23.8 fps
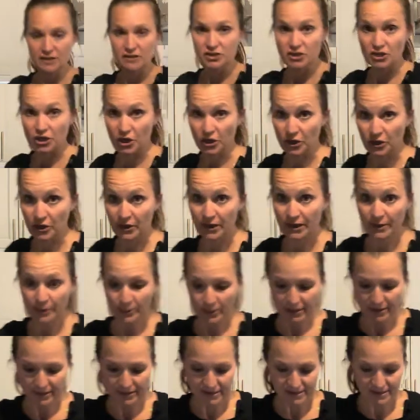cherry
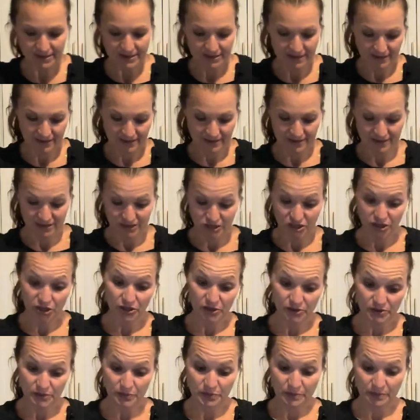ones. I think the
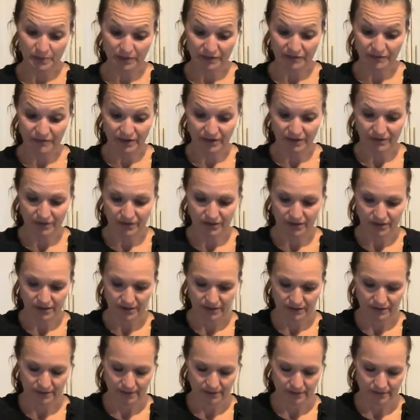cherries were my favorite.
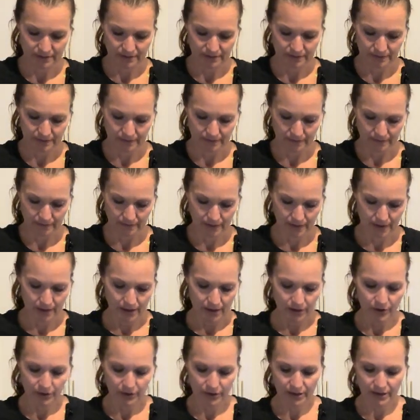
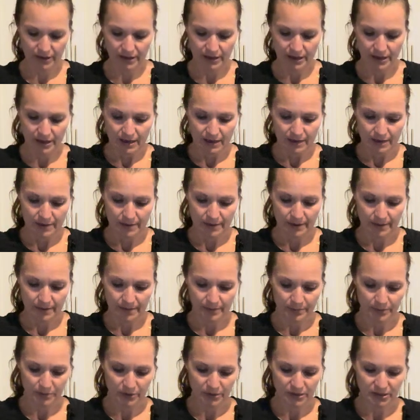Okay,
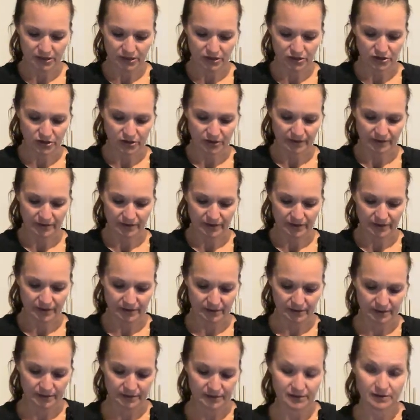preheat your oven
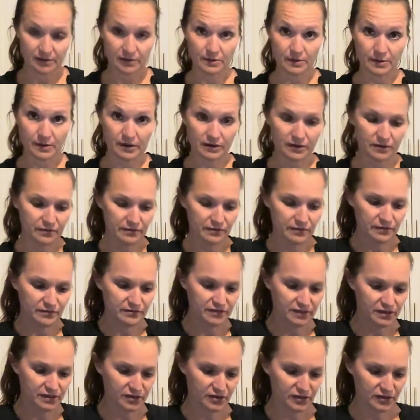to
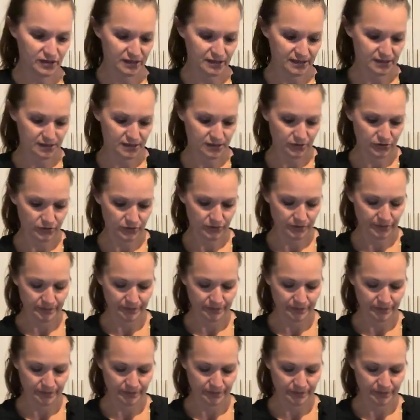350 degrees too.